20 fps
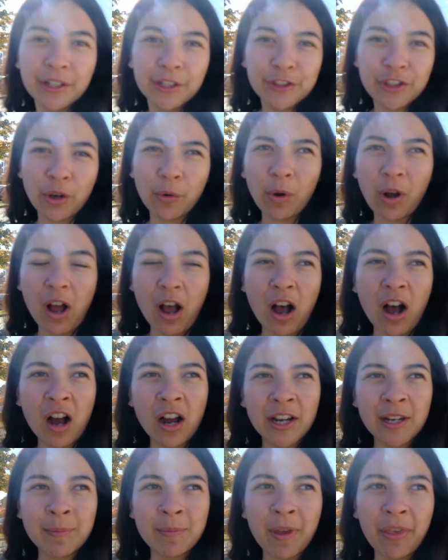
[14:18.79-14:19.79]
So
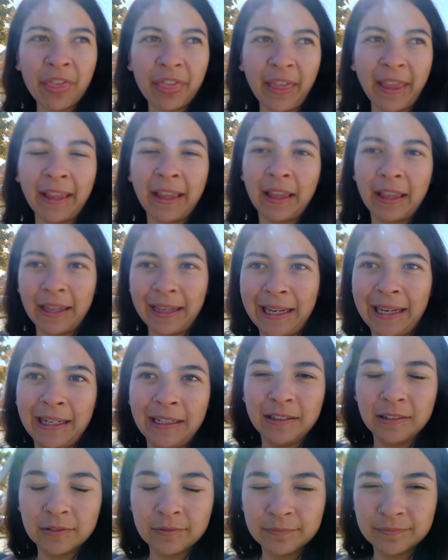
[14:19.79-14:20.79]
I'm
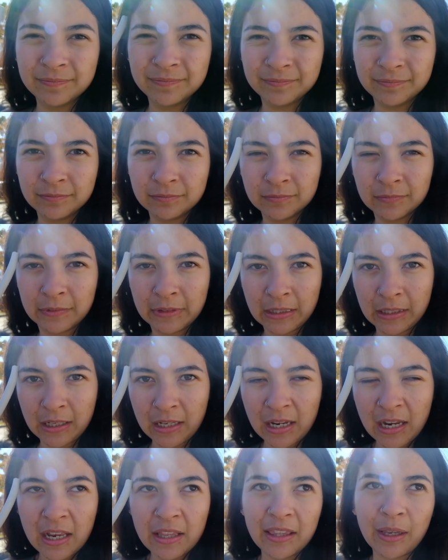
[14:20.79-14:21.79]
thinking
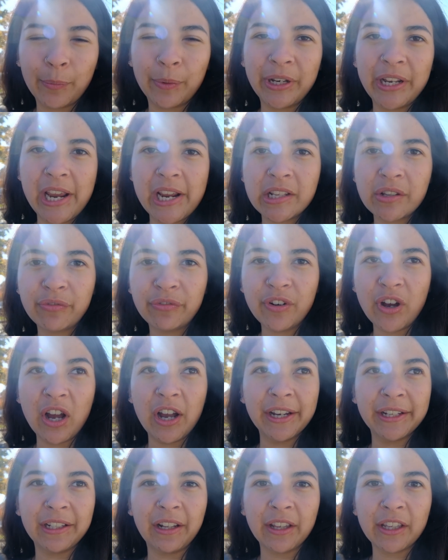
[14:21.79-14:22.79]
that we need to
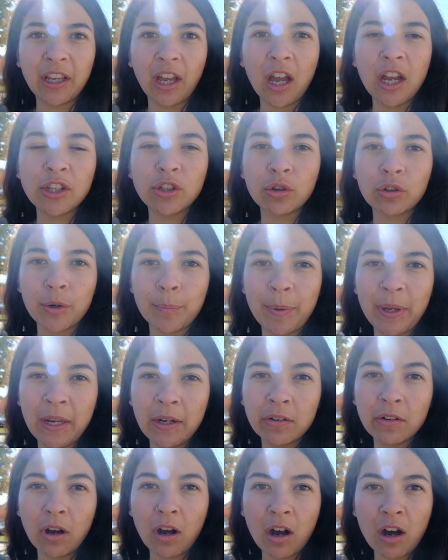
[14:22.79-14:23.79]
find like a
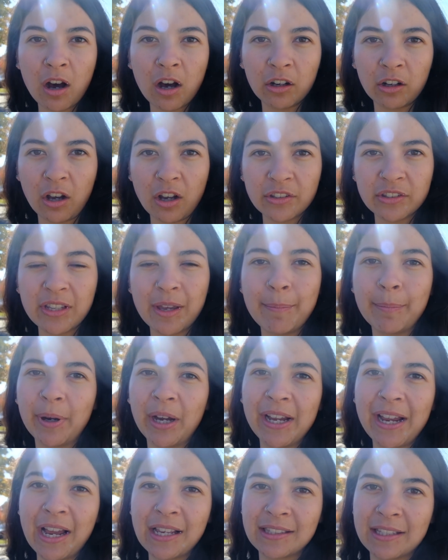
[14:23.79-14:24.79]
European Argos and
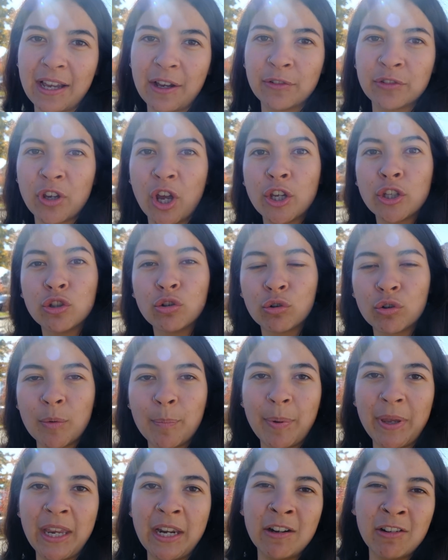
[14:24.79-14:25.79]
buy ourselves a
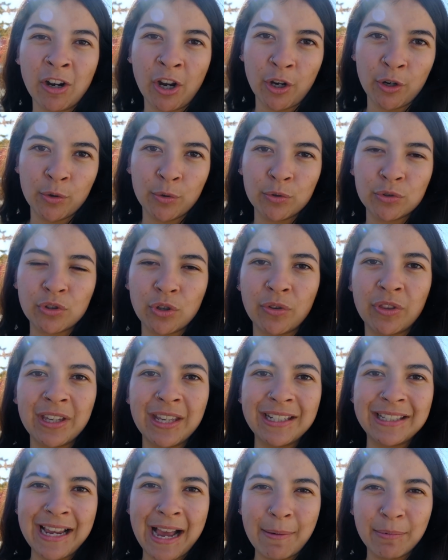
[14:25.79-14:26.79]
European hose, so the
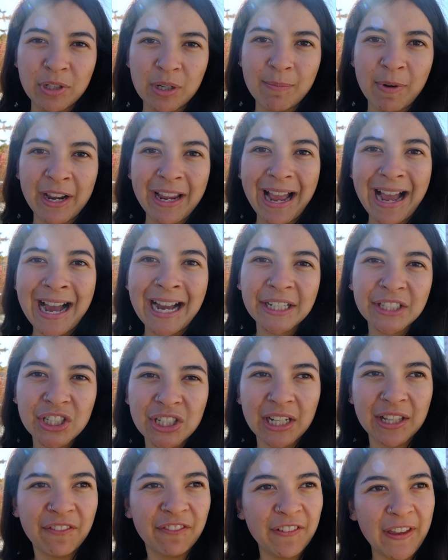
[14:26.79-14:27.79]
adapter might
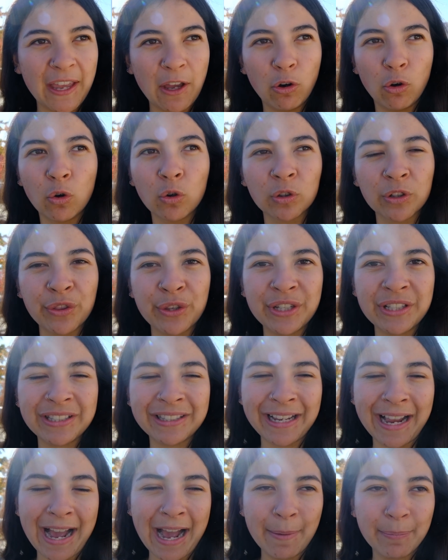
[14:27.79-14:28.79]
actually fit all of these
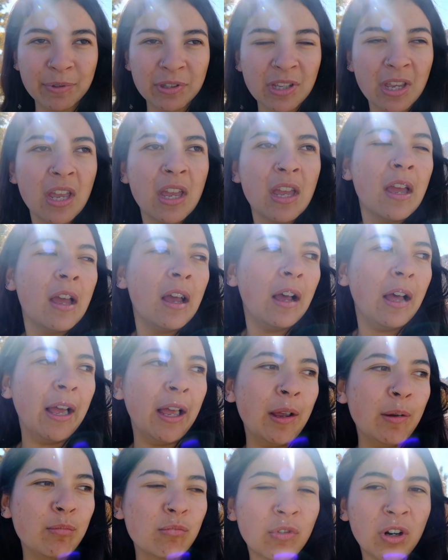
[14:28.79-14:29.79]
taps,
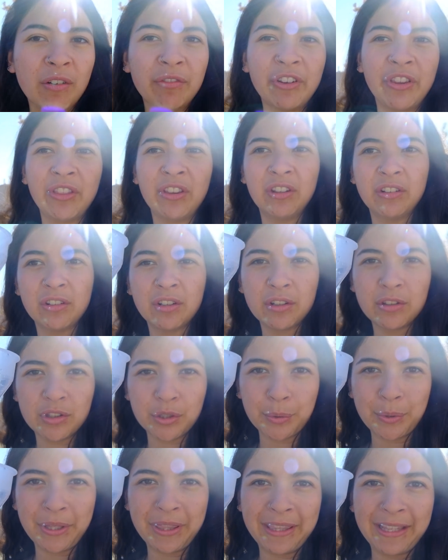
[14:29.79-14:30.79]
rather than
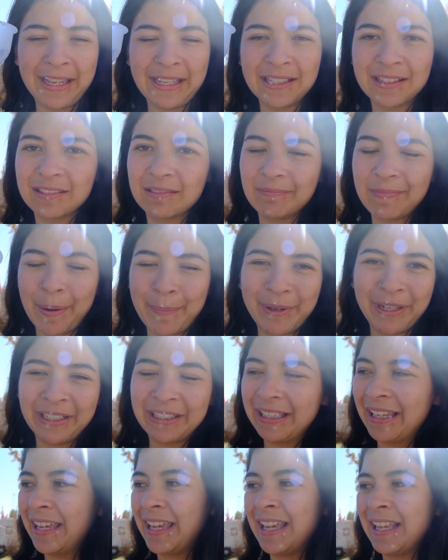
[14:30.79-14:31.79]
doing this. I
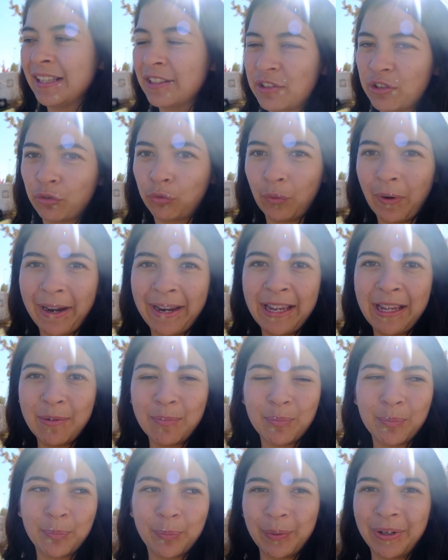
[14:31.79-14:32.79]
mean, it is great,
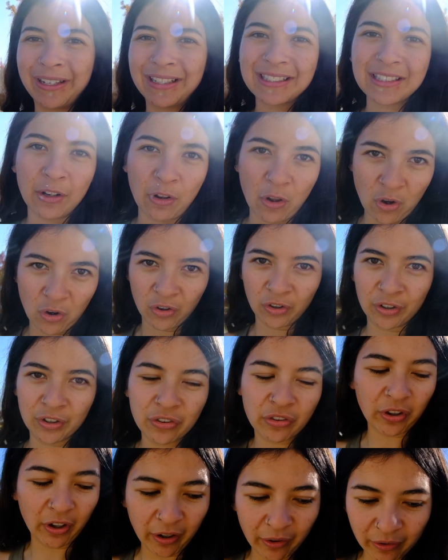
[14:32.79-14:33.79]
but it's long.
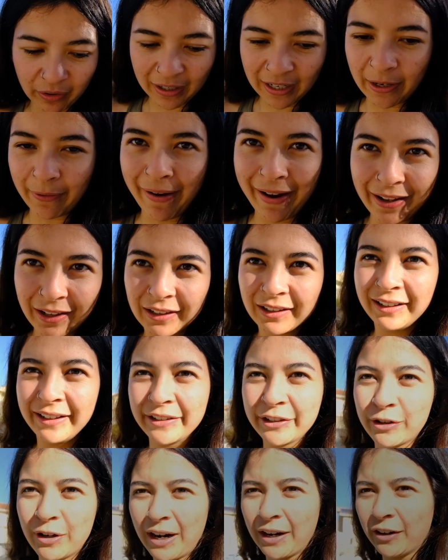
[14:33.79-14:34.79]
So anyway,
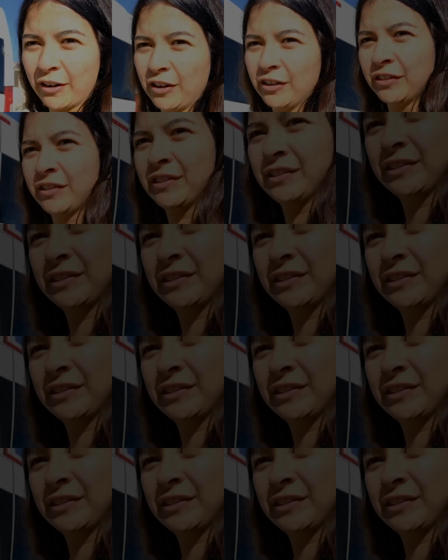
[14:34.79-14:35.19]
let's crack on.